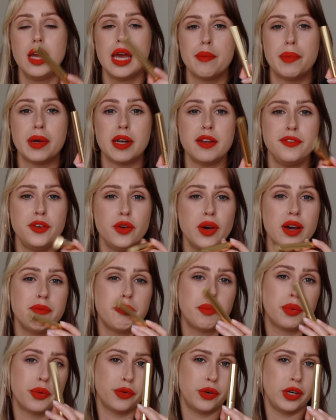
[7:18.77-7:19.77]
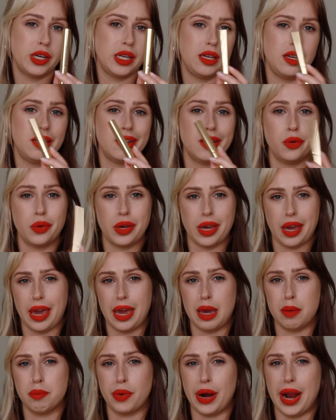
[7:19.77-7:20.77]
But if you have pretty
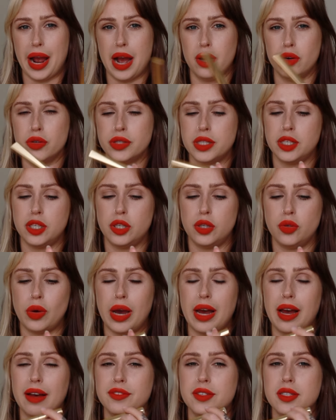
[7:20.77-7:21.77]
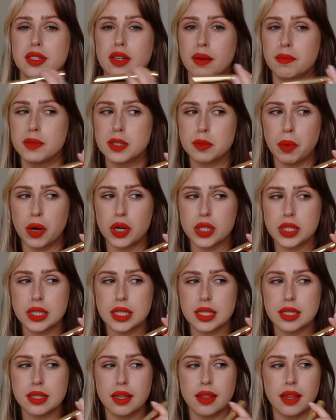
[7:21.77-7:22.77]
okay brows and you have some
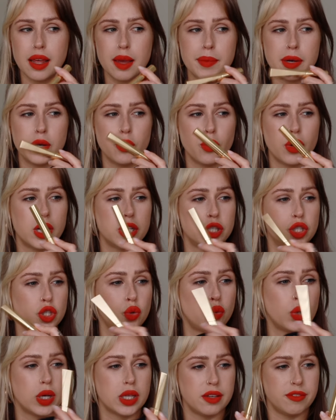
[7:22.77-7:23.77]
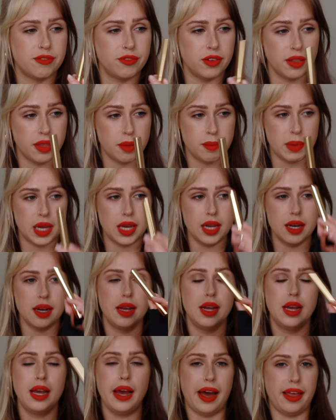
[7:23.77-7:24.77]
sparseness in them and you wanna just quickly fill them in,
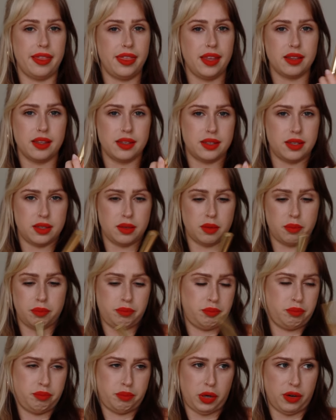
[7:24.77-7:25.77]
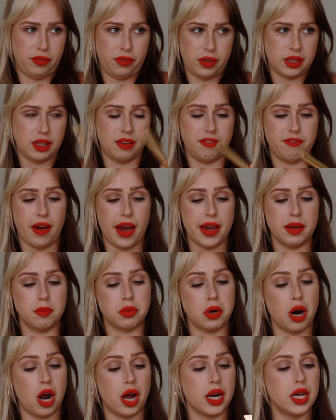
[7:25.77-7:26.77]
I think this is a perfectly fine
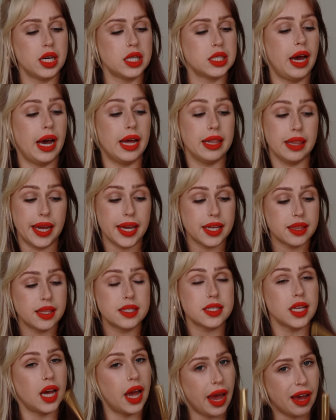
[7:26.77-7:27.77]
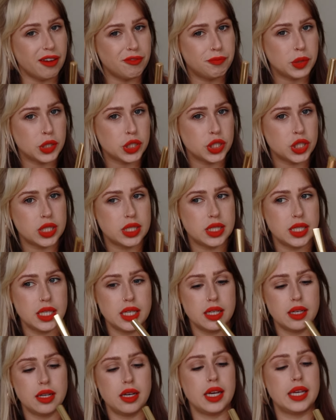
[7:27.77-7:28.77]
product. I like this. I have purchased
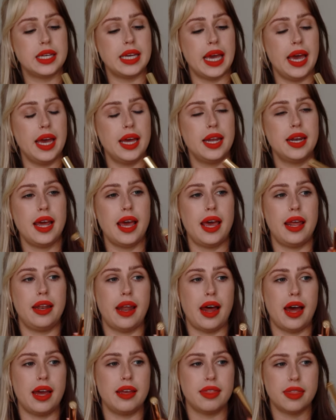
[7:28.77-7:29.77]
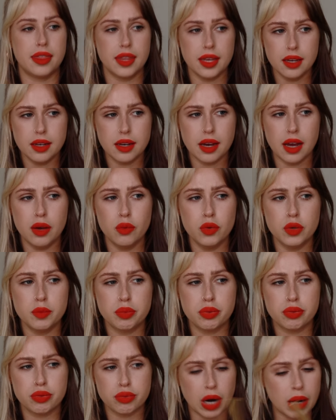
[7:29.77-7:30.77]
it again, and I think I would
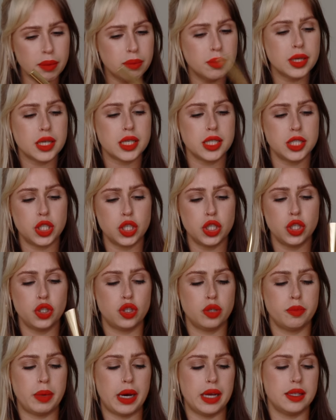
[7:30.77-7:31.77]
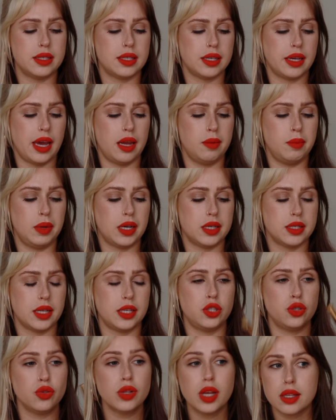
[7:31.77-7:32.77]
probably continue to buy this again because I
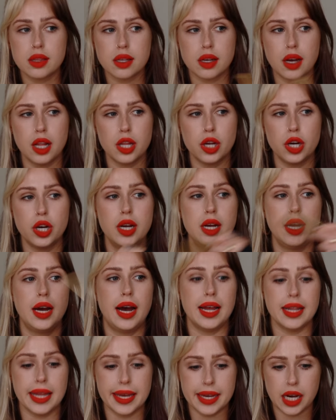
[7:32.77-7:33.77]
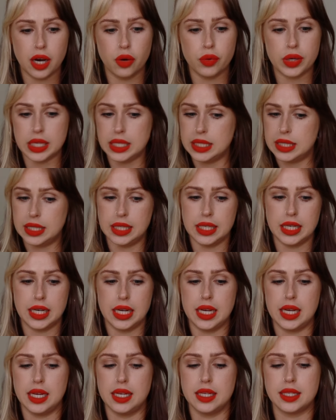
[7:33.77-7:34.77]
do like the color. I like how easy it
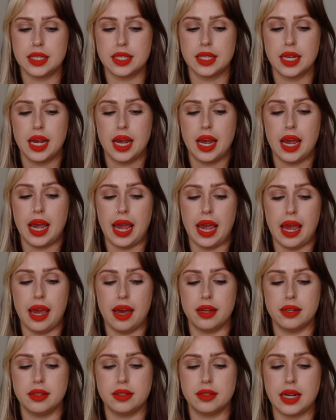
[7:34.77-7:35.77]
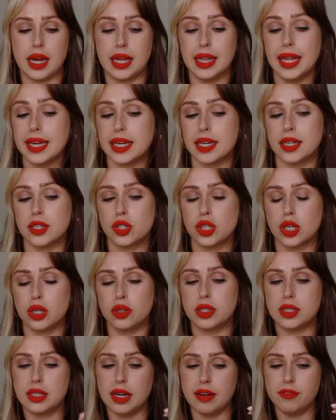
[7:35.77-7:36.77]
is, and I like it. So
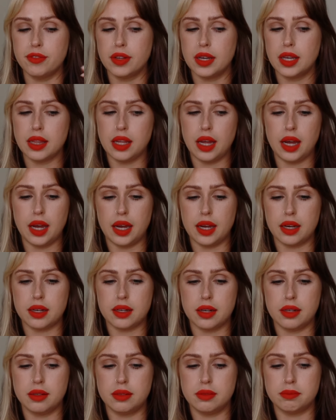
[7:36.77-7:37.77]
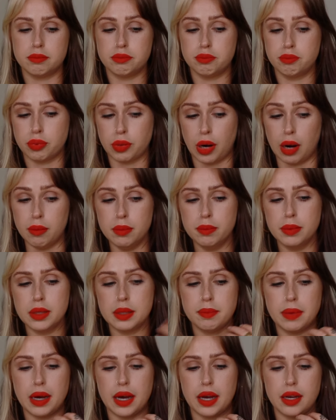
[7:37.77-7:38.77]
it's definitely like probably
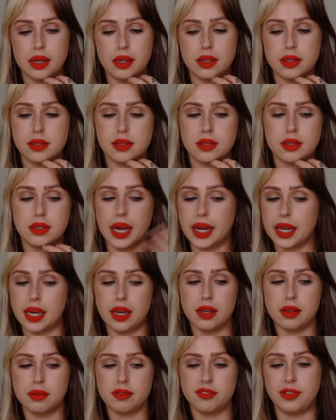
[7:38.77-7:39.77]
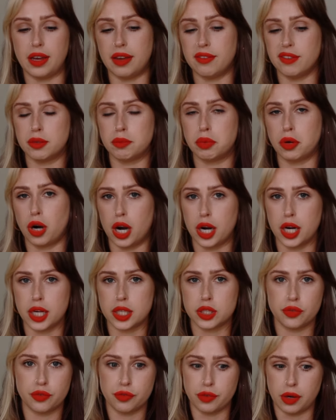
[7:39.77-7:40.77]
my second favorite
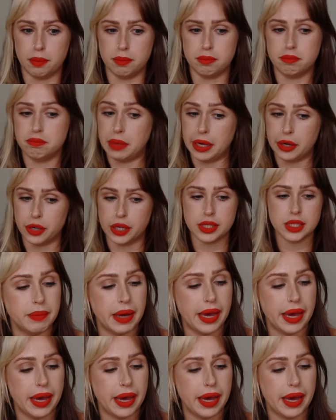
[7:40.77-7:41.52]
product from Merit.